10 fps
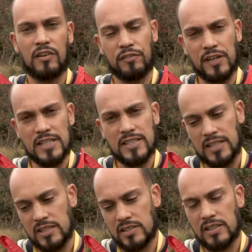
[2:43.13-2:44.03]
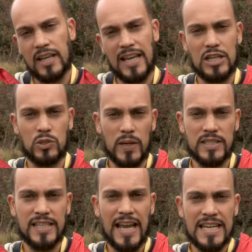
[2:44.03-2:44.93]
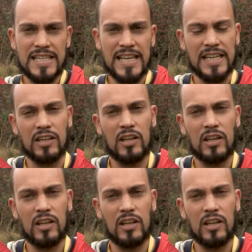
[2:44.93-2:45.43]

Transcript: For instance, in 2018,